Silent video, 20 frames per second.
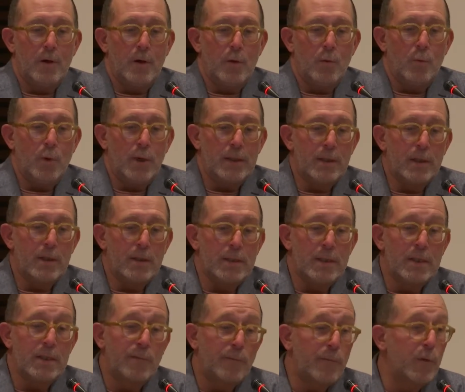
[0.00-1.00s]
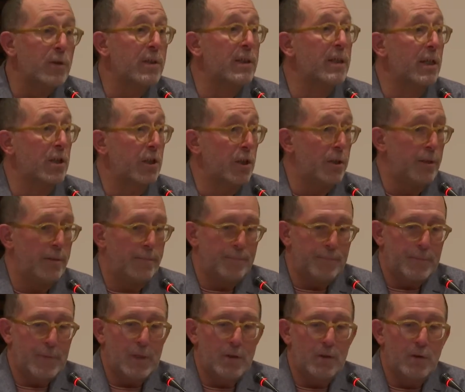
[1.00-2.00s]
What are these four sections?
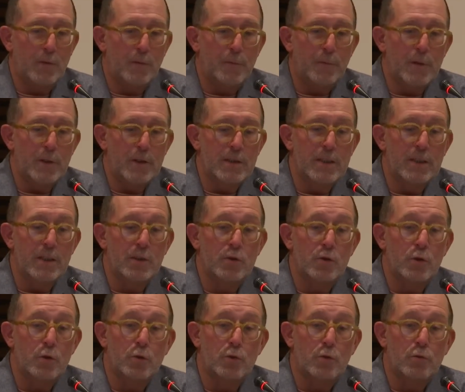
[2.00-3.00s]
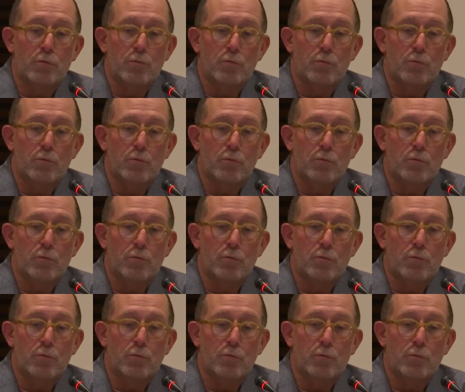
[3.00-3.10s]
The first is the